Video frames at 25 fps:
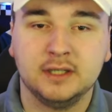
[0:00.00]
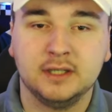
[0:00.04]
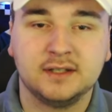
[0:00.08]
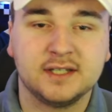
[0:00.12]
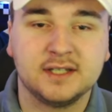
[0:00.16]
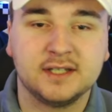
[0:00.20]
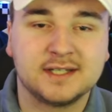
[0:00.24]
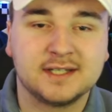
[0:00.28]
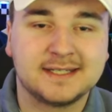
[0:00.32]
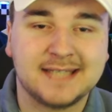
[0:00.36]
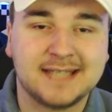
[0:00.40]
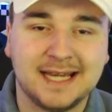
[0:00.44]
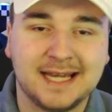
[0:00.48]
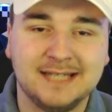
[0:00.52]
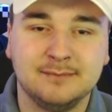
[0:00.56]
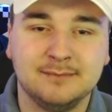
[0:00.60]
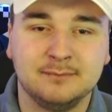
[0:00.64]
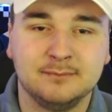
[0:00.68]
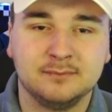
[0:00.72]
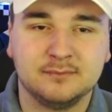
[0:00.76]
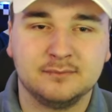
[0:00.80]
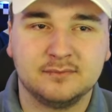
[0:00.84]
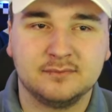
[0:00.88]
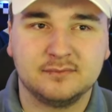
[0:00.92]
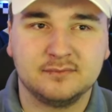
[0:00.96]
the
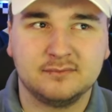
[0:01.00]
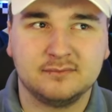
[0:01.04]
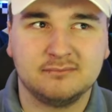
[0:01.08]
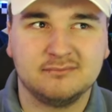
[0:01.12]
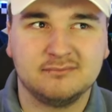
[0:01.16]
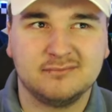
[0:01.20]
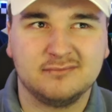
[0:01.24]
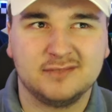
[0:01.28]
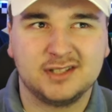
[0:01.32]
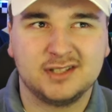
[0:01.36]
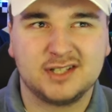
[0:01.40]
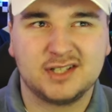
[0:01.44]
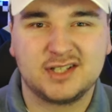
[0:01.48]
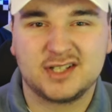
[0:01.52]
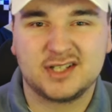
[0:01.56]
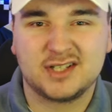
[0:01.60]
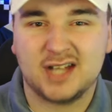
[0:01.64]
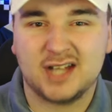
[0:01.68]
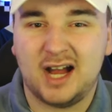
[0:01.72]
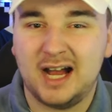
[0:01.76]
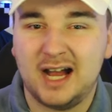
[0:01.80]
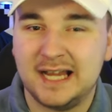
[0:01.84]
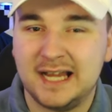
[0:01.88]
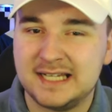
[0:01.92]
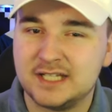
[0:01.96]
same
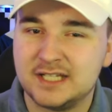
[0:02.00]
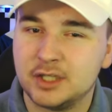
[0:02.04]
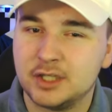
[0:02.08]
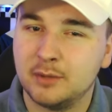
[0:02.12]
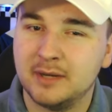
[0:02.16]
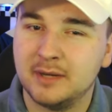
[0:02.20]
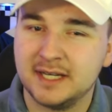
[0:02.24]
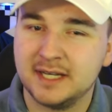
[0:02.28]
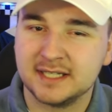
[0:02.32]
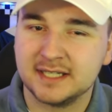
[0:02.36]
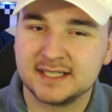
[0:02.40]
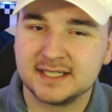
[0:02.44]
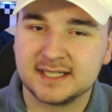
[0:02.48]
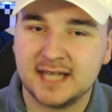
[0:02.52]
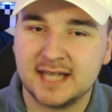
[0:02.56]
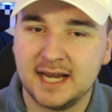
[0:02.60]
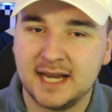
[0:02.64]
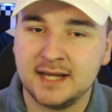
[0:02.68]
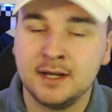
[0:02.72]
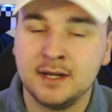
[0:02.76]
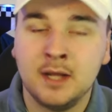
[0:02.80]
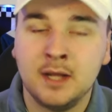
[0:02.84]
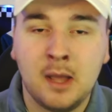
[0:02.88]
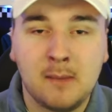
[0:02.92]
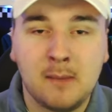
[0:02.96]
side to an
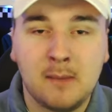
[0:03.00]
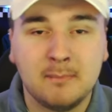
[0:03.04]
extent.